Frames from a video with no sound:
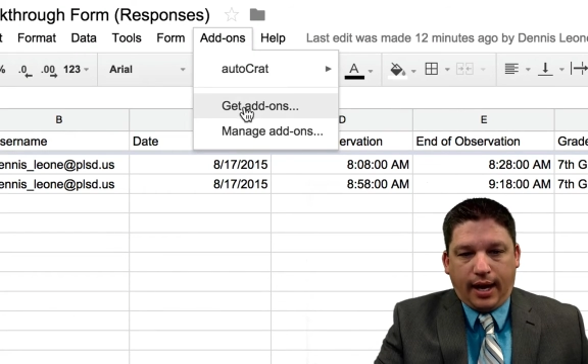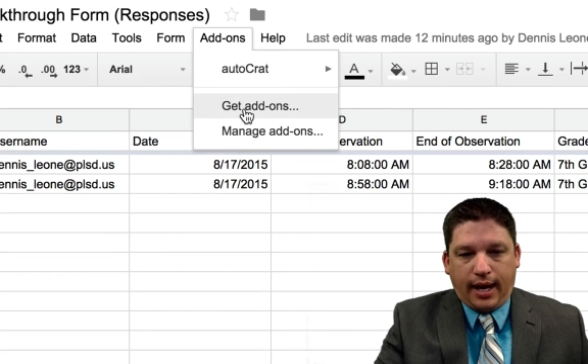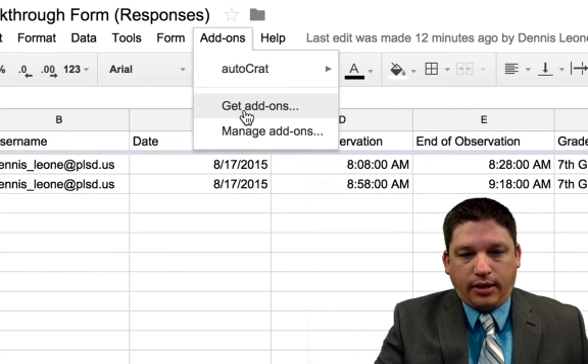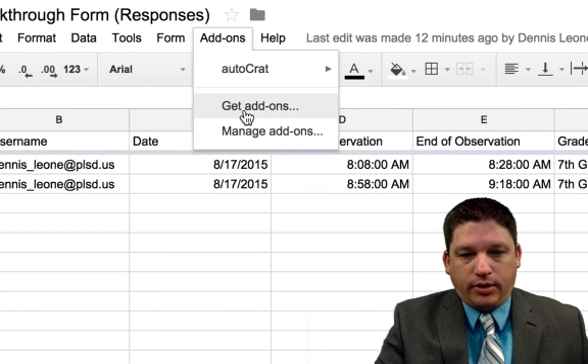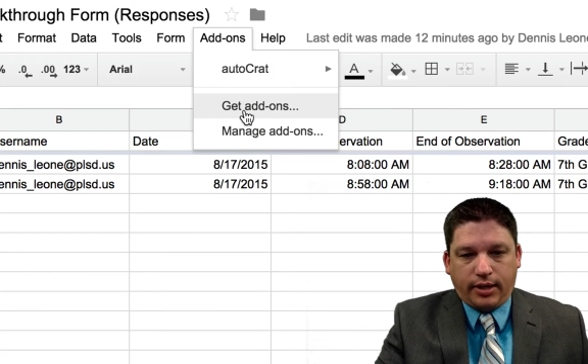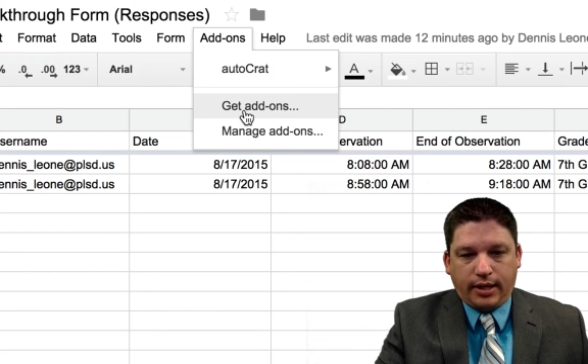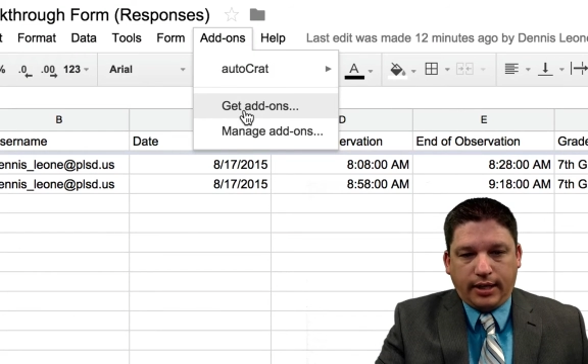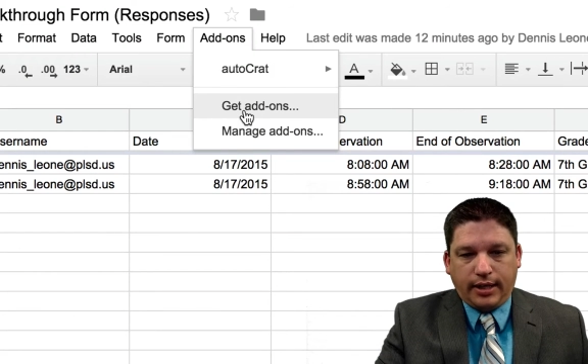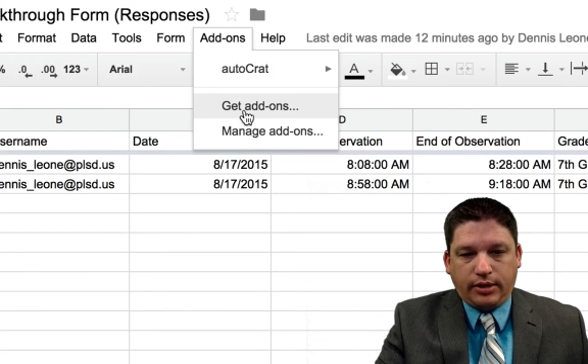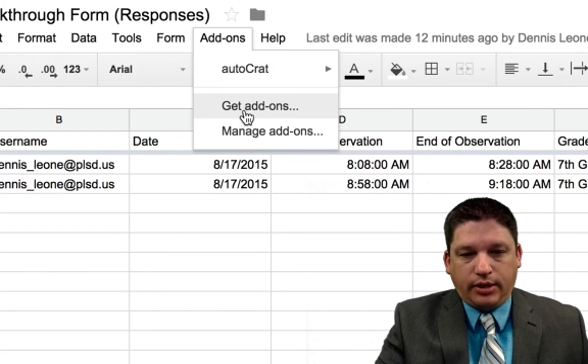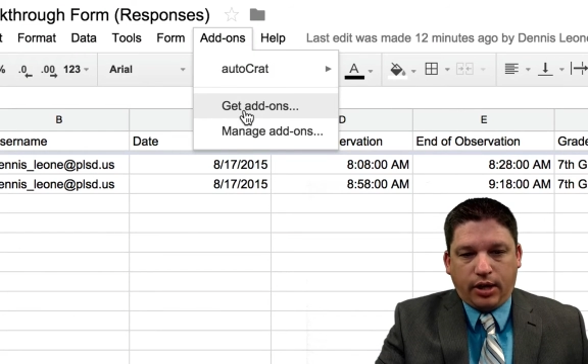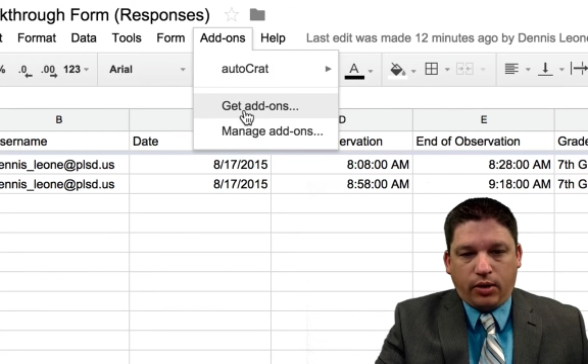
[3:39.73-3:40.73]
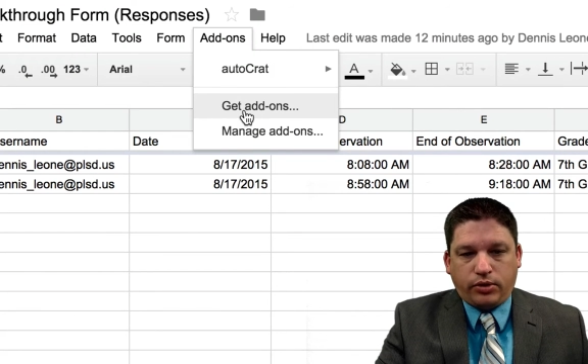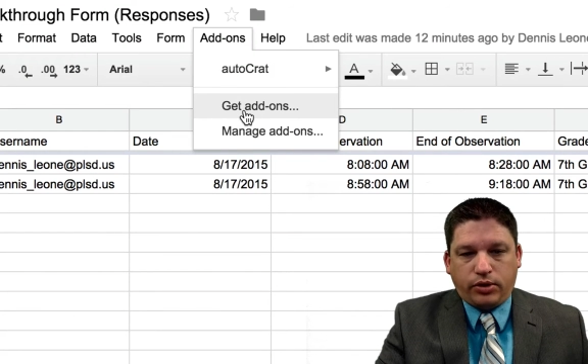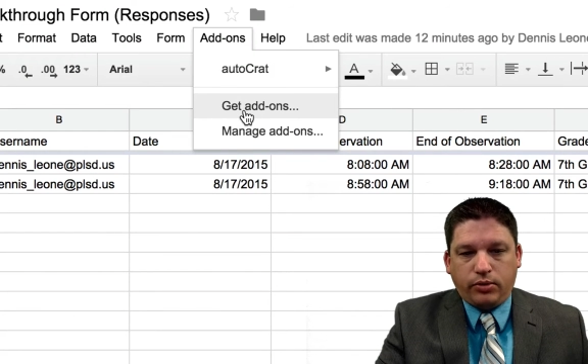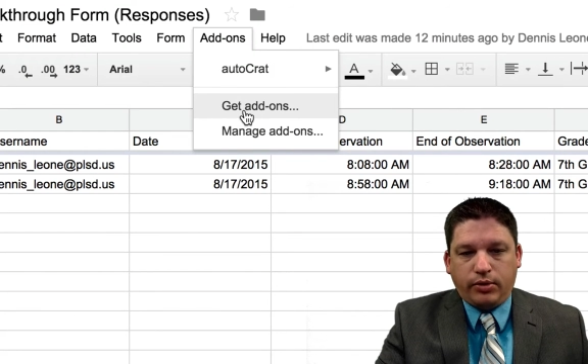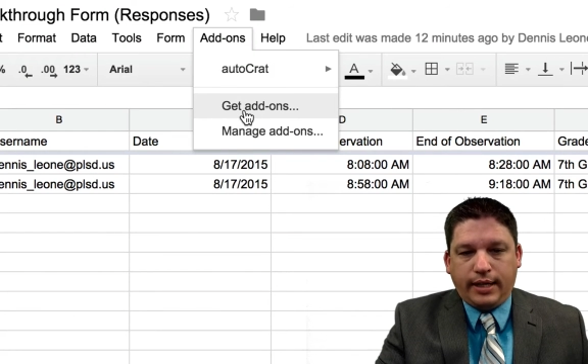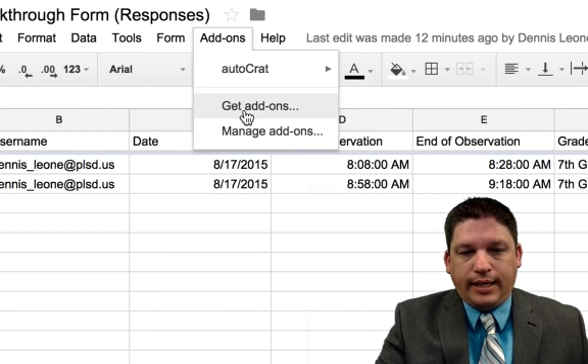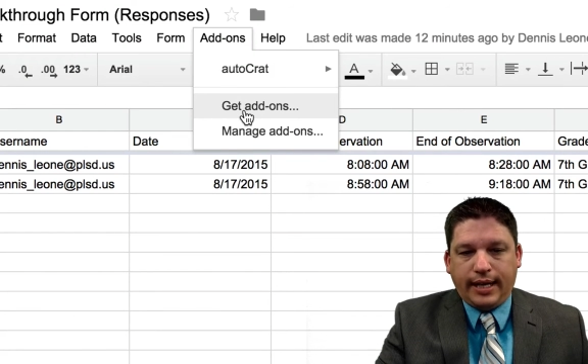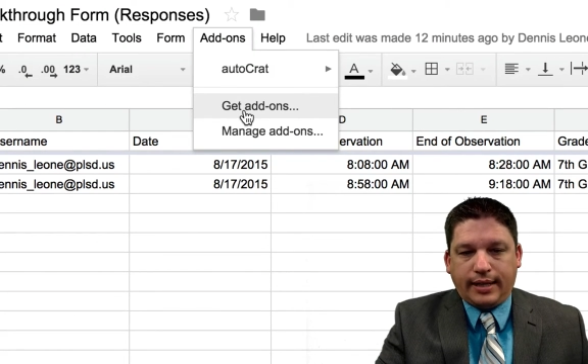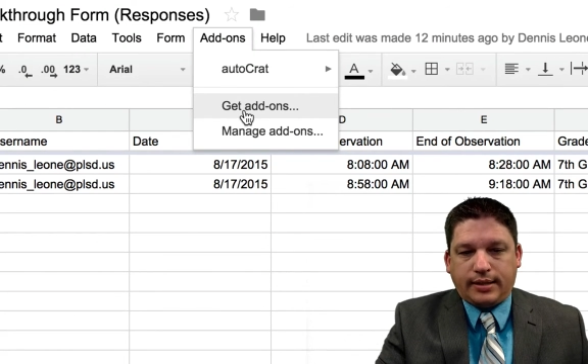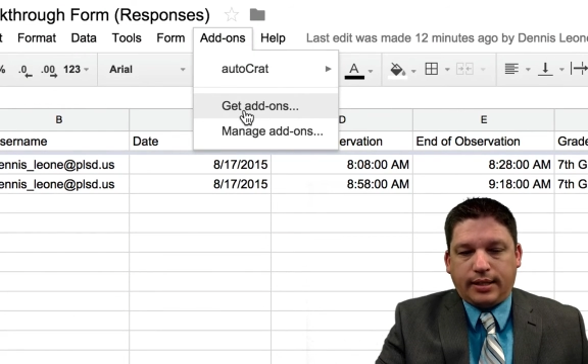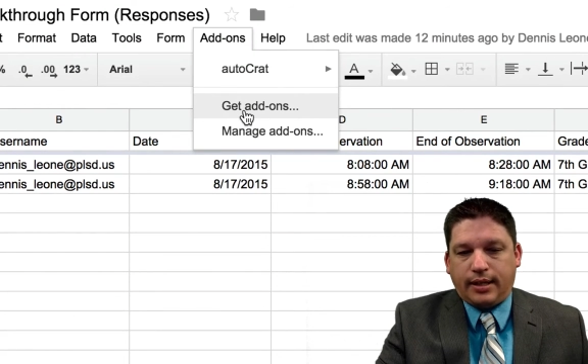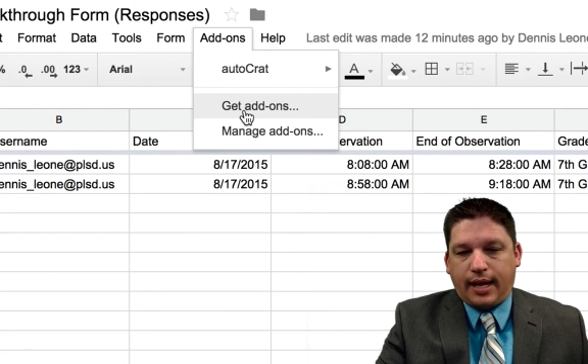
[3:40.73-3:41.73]
and you're going to need to go to
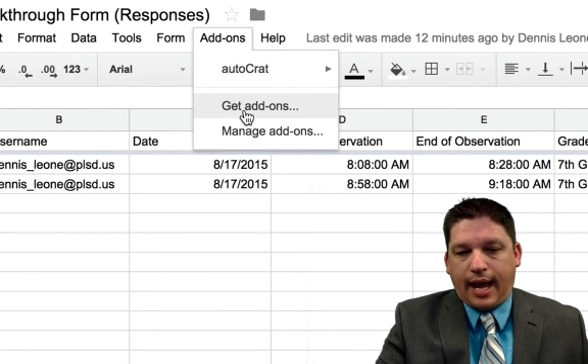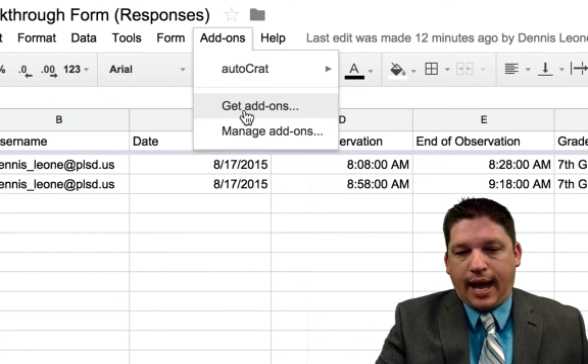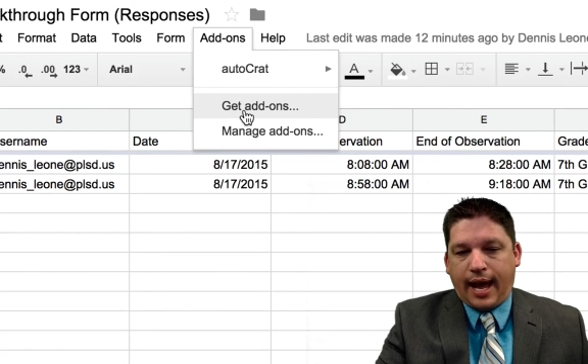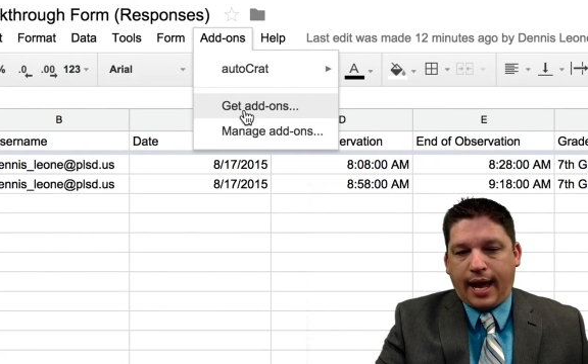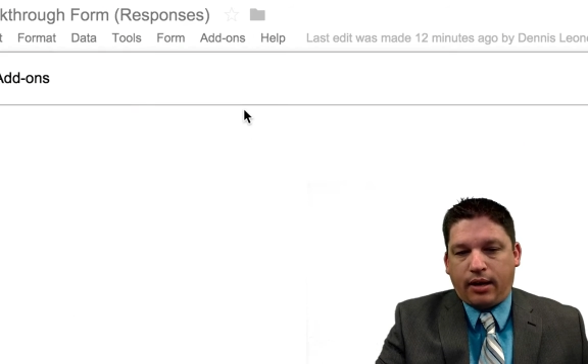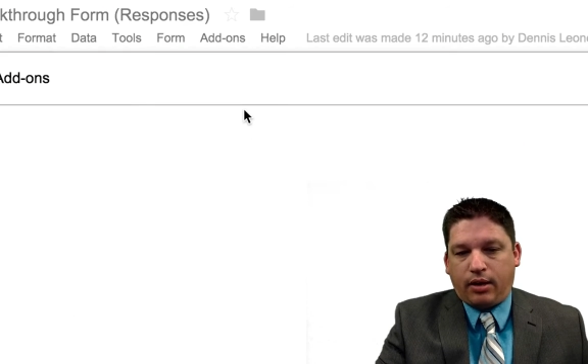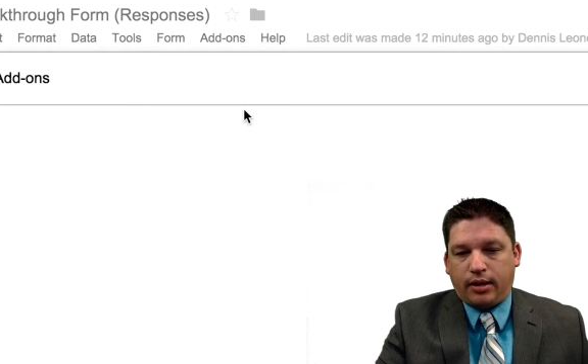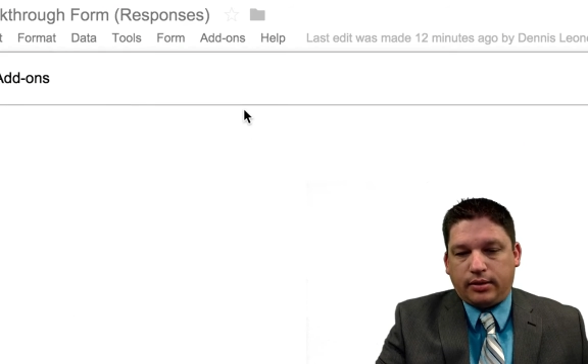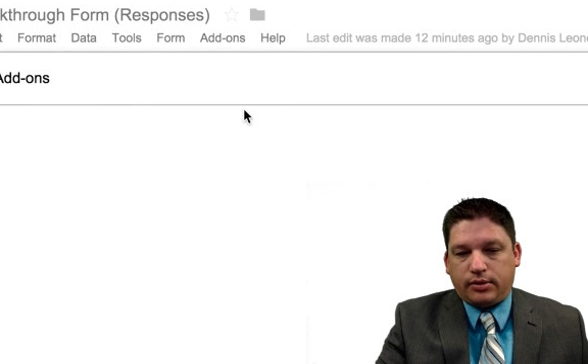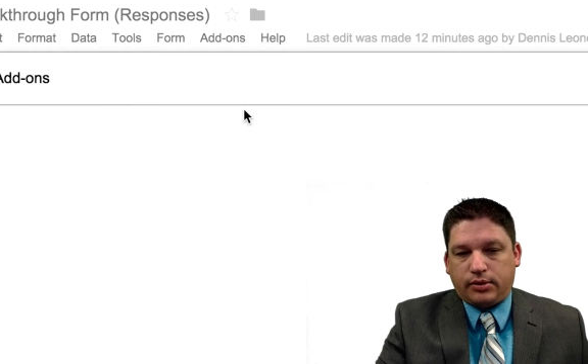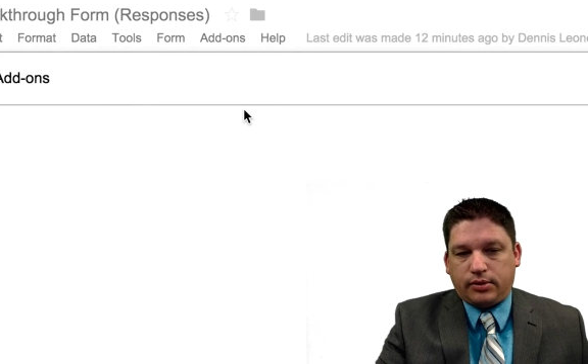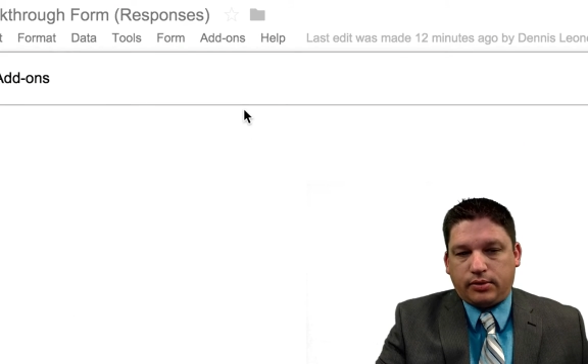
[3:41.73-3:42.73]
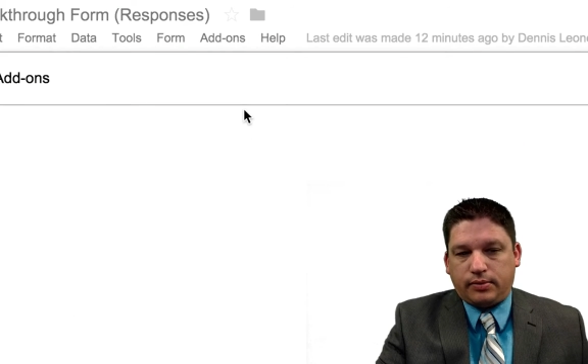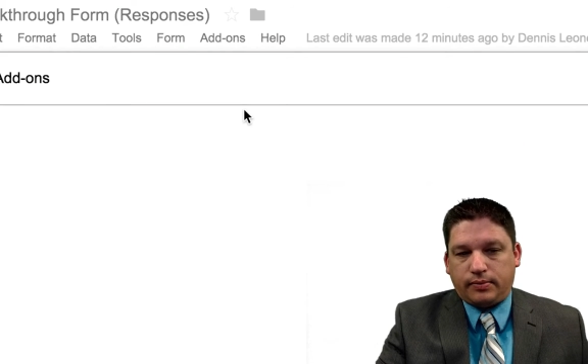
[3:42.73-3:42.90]
get add-ons,